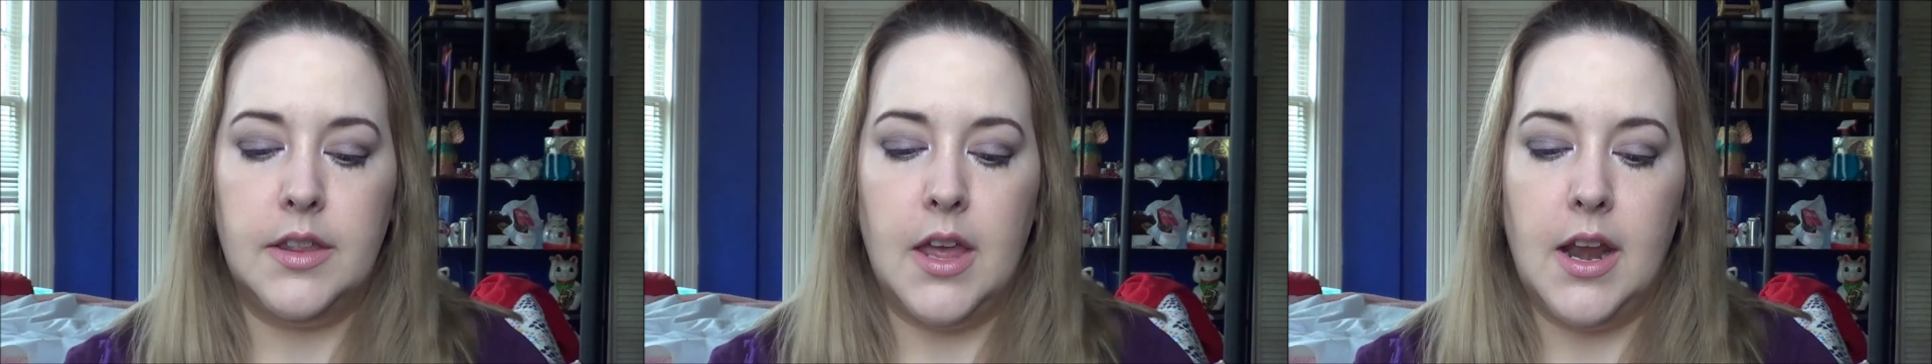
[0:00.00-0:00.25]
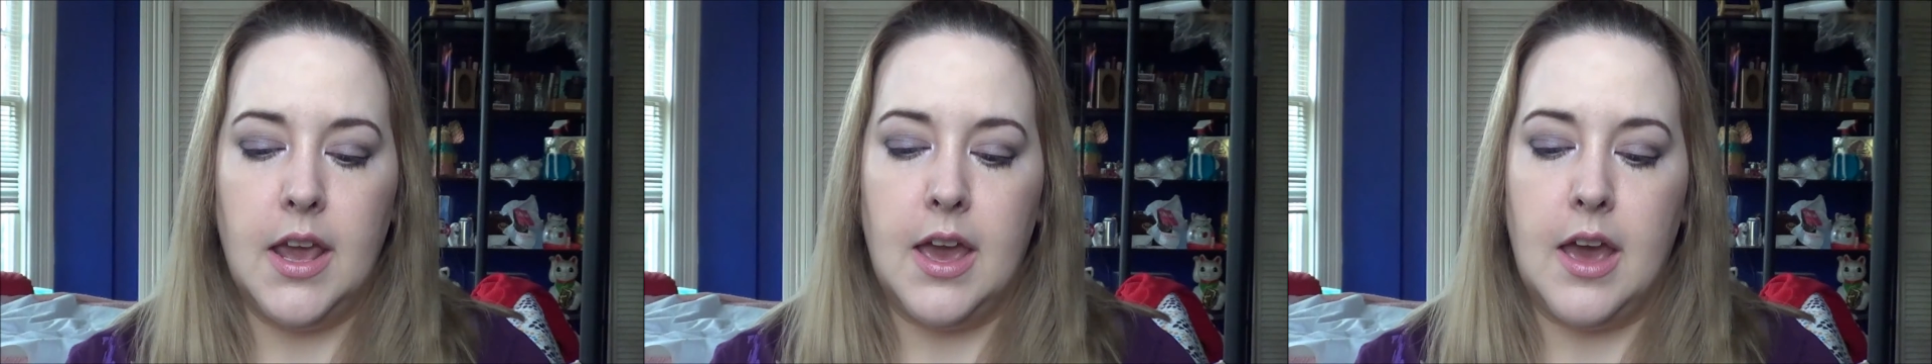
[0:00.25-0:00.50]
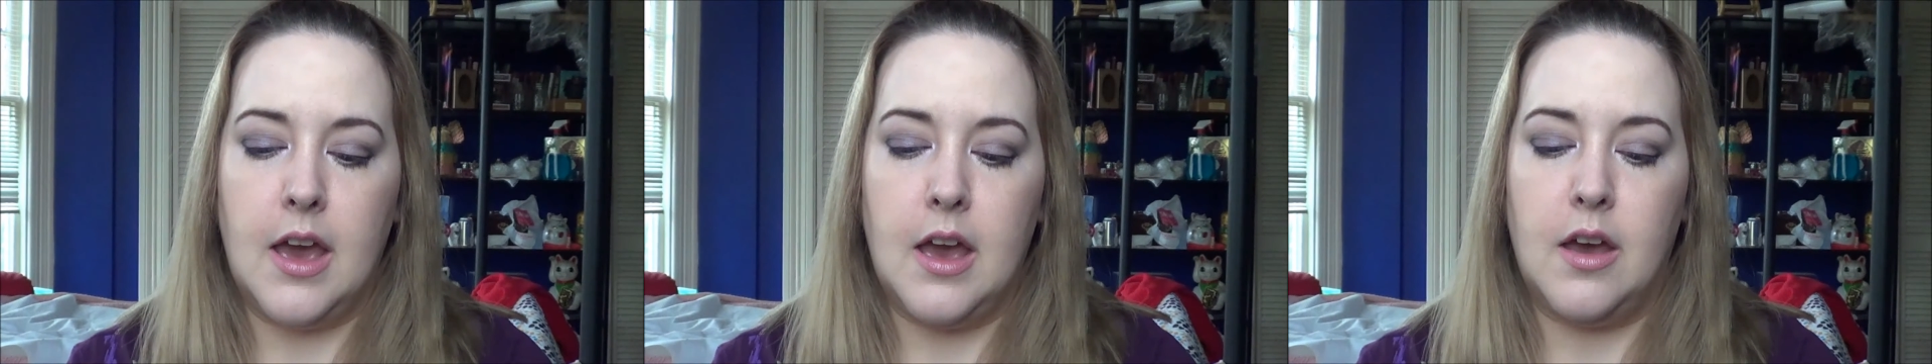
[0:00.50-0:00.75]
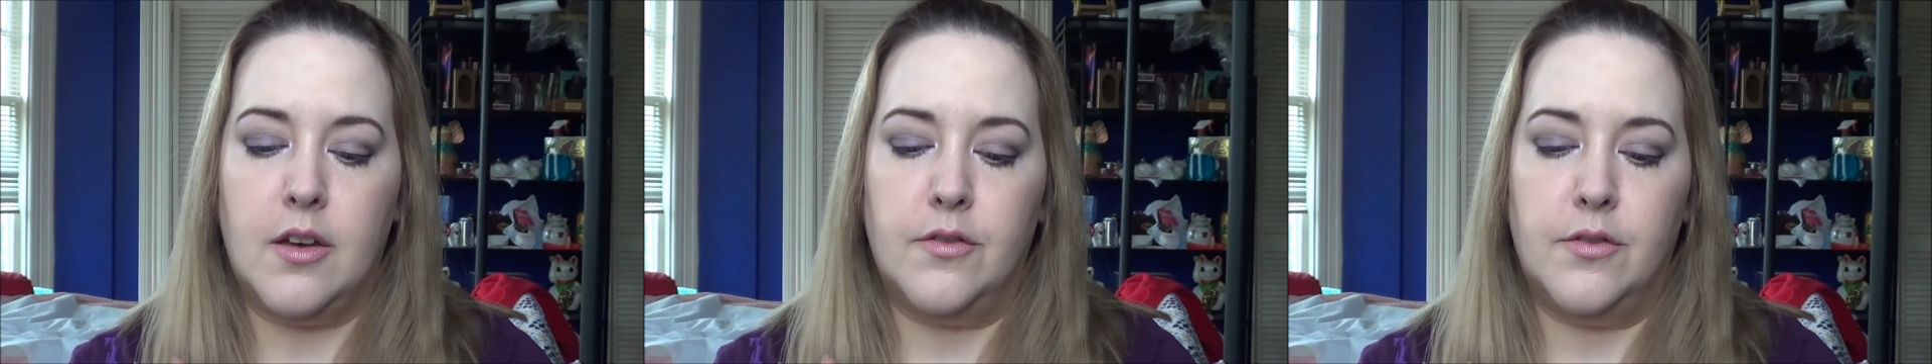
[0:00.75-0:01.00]
Then I
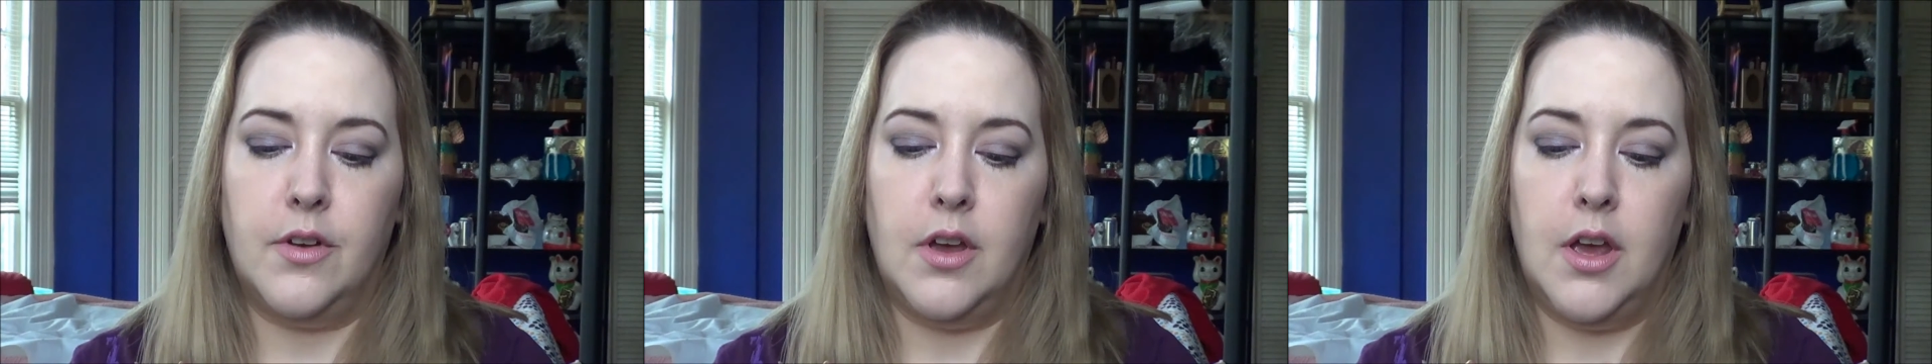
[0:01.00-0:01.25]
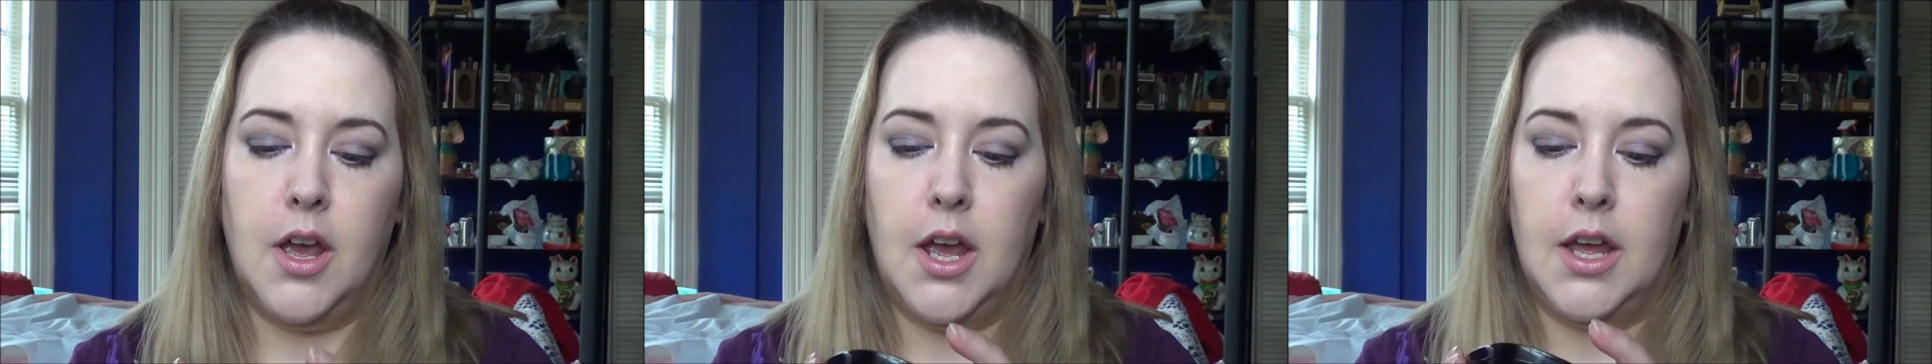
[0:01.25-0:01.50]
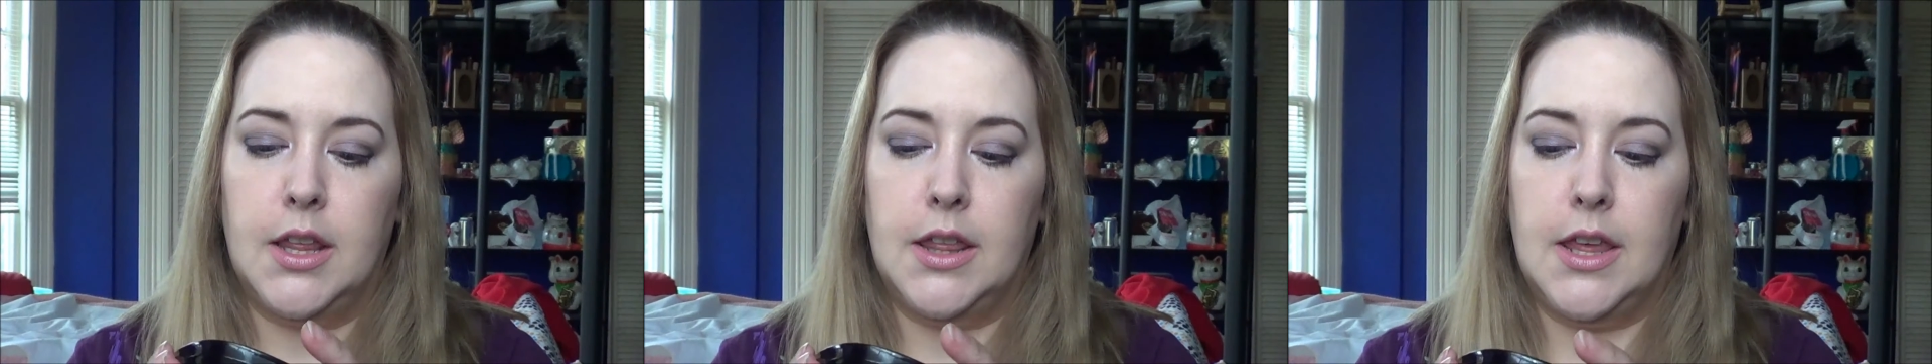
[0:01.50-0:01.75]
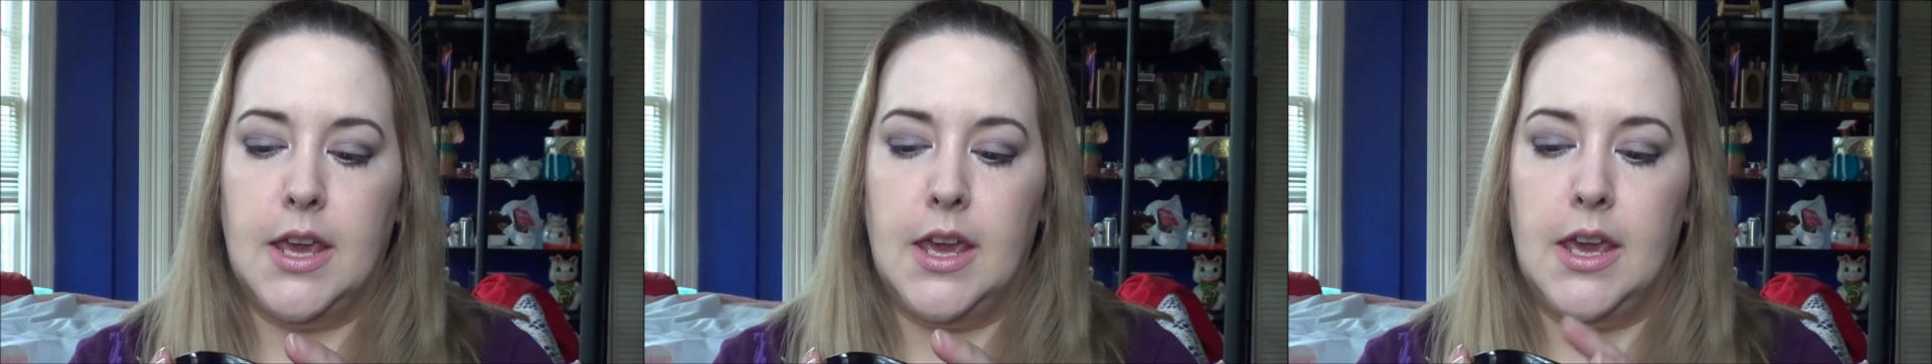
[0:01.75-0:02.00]
have
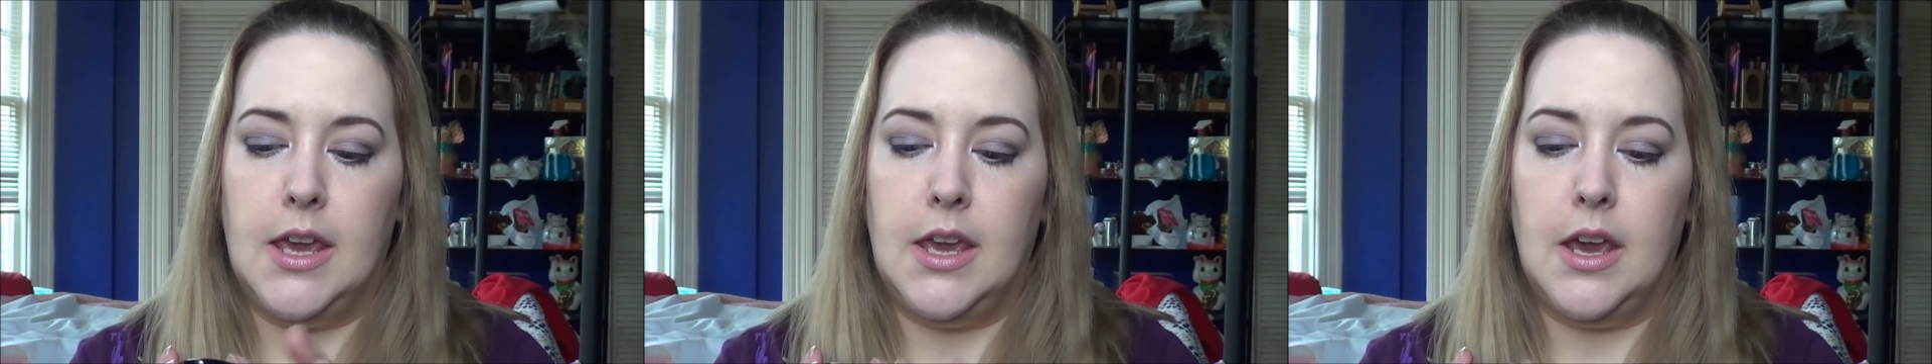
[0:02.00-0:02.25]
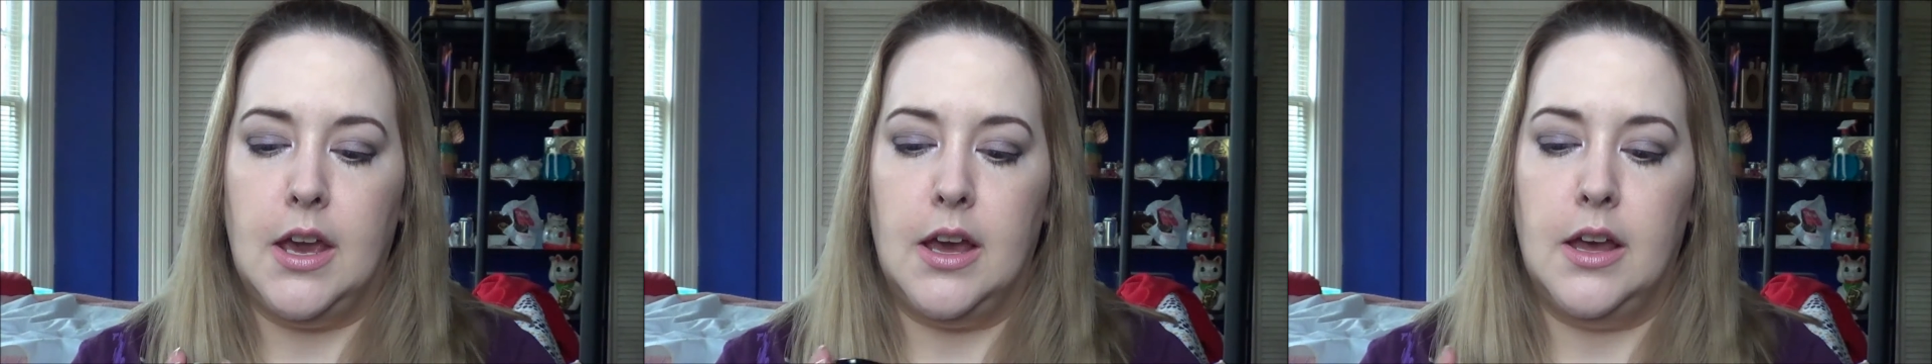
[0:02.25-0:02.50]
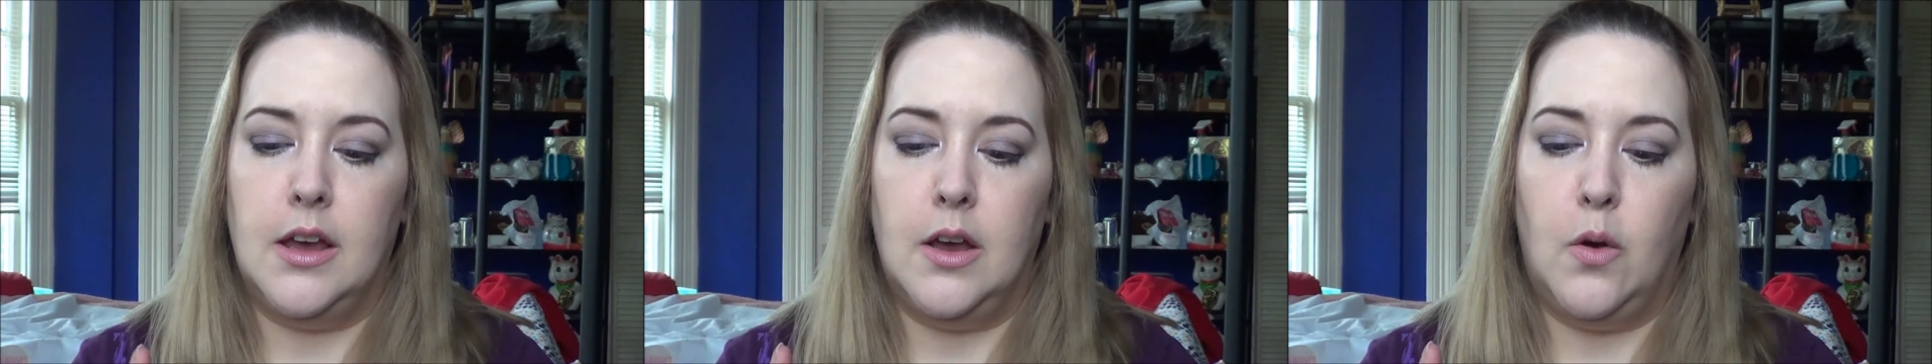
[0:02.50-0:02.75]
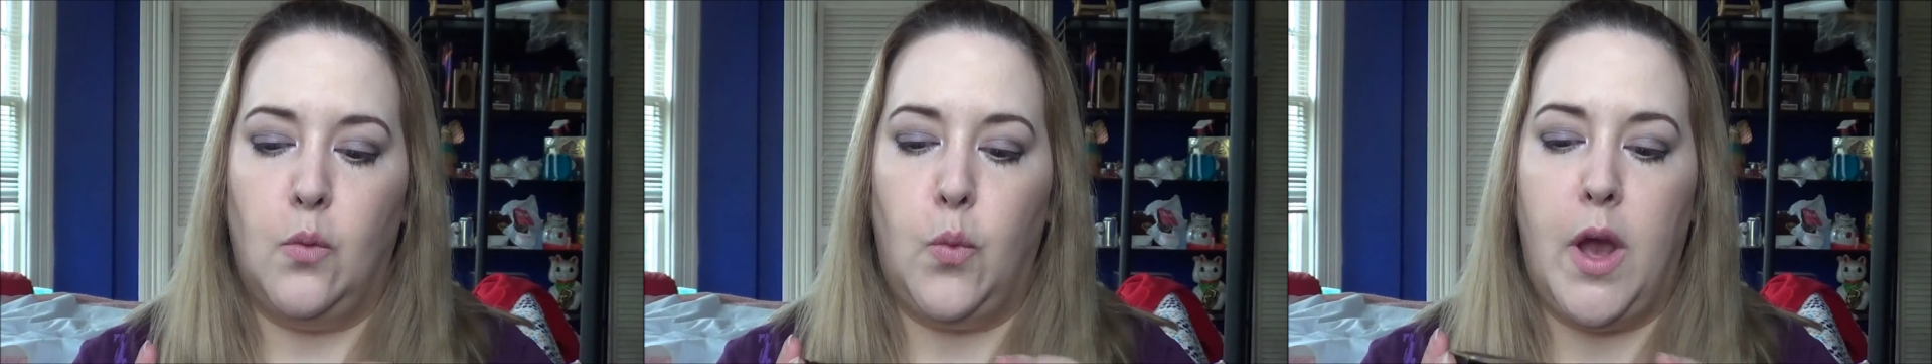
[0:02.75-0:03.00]
the
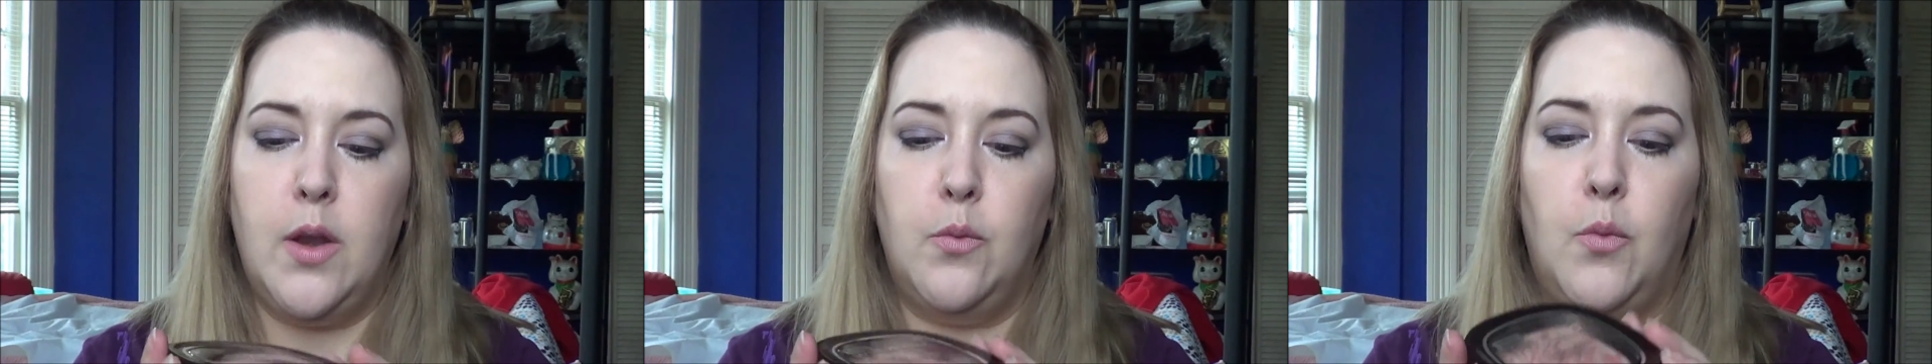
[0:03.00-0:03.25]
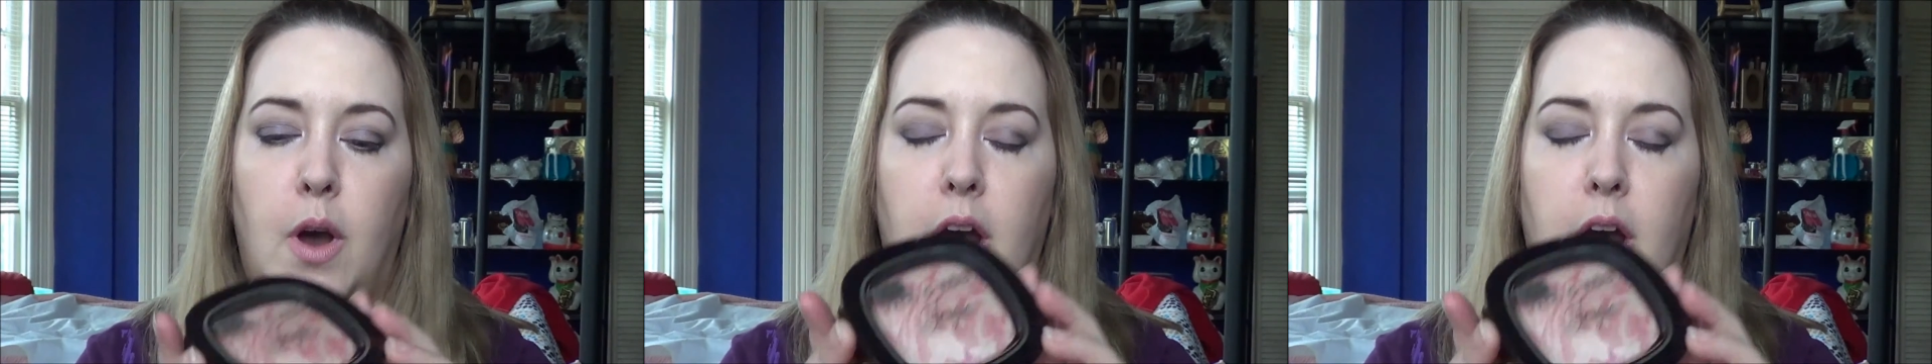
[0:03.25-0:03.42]
Wet n